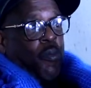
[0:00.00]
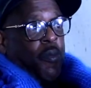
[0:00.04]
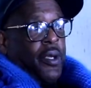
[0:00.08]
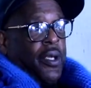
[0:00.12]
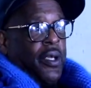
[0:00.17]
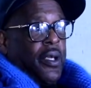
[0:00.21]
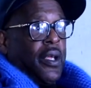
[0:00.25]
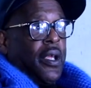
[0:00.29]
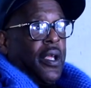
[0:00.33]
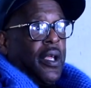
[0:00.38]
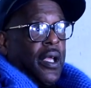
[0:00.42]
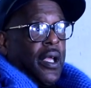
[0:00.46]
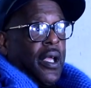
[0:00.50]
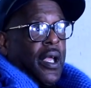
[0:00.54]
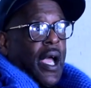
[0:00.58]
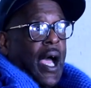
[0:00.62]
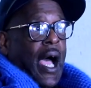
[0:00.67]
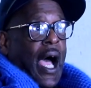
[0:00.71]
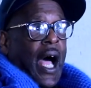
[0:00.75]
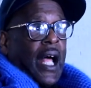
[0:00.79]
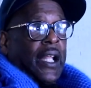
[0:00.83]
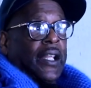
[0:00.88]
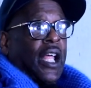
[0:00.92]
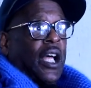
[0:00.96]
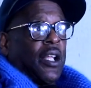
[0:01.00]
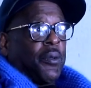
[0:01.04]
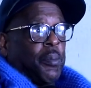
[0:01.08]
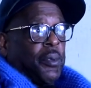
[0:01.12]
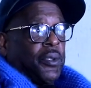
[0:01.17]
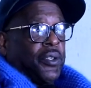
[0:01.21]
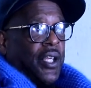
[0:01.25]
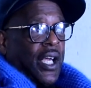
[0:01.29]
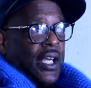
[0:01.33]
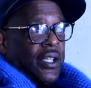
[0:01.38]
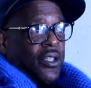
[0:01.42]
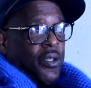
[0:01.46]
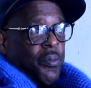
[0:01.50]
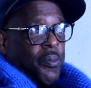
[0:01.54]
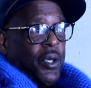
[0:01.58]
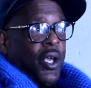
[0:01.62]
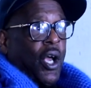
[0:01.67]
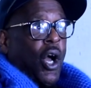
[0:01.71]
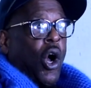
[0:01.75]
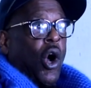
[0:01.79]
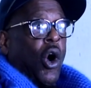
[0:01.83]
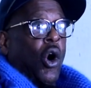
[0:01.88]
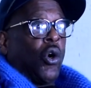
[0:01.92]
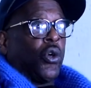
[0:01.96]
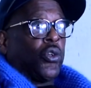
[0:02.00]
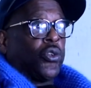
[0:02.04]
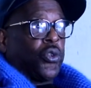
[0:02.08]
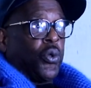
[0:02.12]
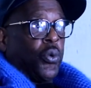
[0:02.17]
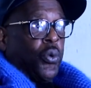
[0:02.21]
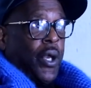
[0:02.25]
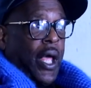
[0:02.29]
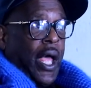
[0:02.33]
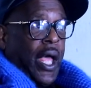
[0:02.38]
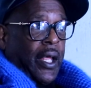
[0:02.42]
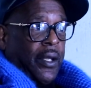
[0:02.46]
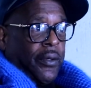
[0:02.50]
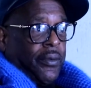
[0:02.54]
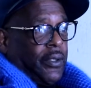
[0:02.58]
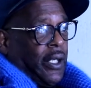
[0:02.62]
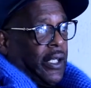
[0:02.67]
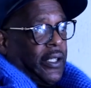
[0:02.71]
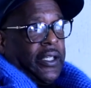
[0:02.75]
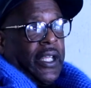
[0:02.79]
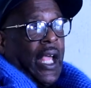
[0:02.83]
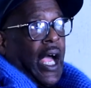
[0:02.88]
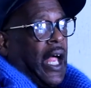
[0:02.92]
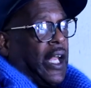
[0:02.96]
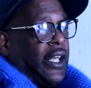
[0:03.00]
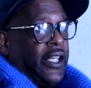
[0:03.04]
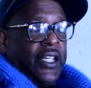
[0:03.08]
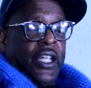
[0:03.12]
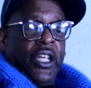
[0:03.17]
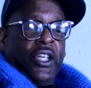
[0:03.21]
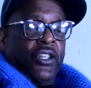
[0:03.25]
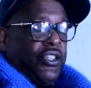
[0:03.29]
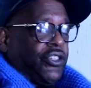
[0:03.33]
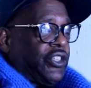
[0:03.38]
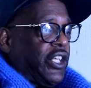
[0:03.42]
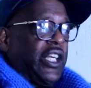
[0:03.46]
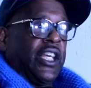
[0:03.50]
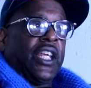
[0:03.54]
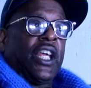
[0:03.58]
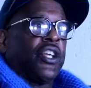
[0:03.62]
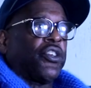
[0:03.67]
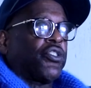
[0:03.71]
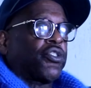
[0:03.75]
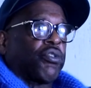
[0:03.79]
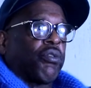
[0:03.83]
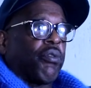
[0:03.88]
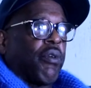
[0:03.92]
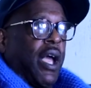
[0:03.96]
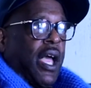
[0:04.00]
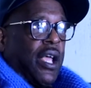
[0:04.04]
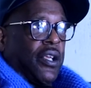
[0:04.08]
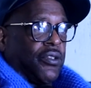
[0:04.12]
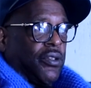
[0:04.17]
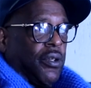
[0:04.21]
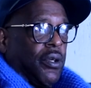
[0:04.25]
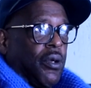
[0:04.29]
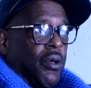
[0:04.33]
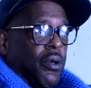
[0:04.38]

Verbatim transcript: me. Allah protected me all through that. didn't get, did a scratch.